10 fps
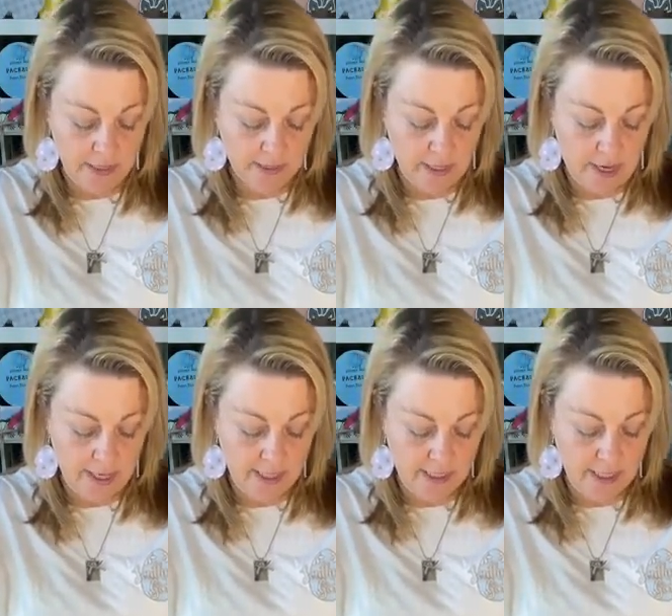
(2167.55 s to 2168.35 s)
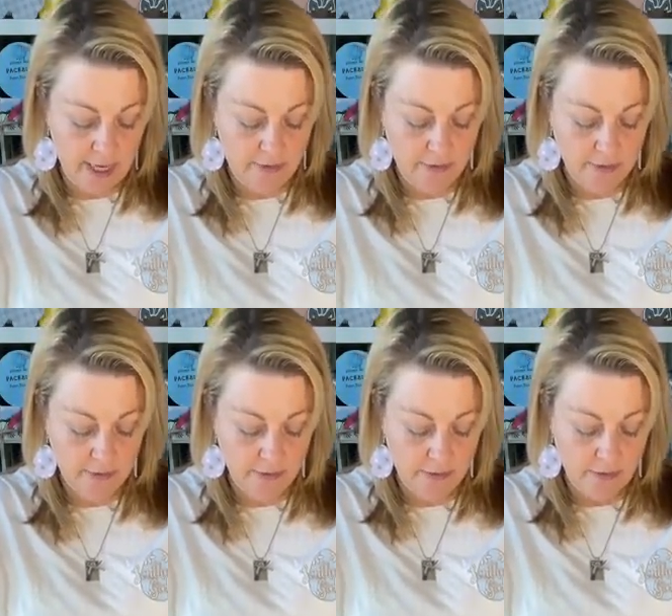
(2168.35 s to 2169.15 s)
Tie it together
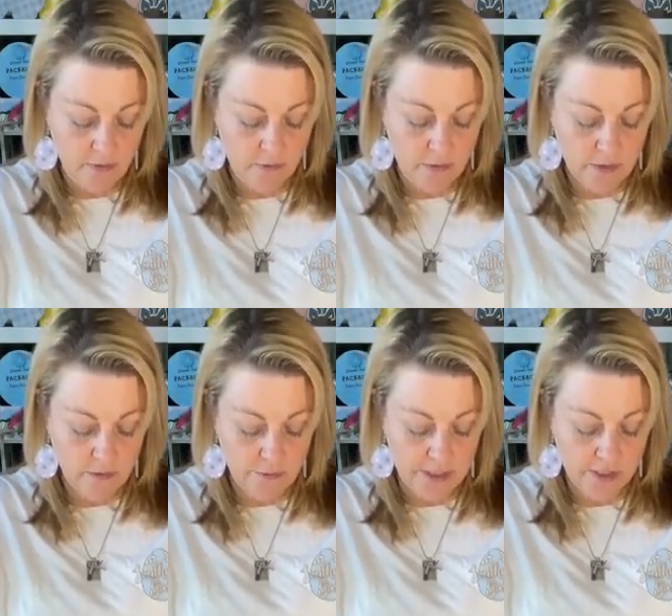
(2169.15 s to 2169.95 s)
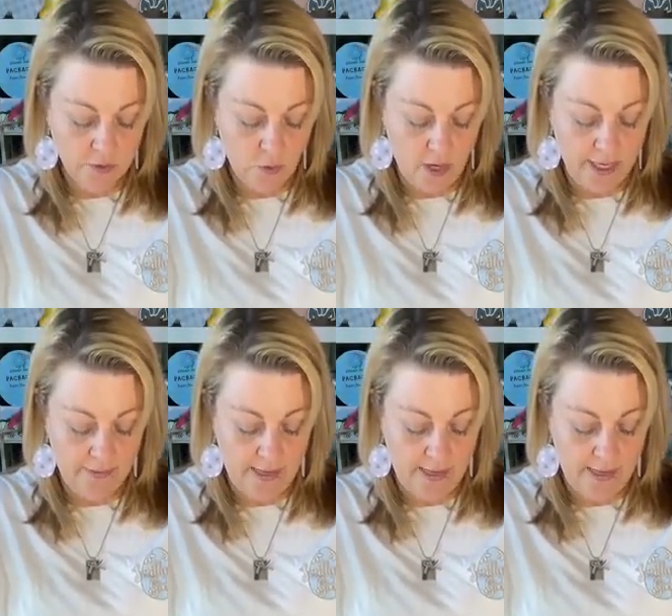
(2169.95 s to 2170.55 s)
with a little piece of twine.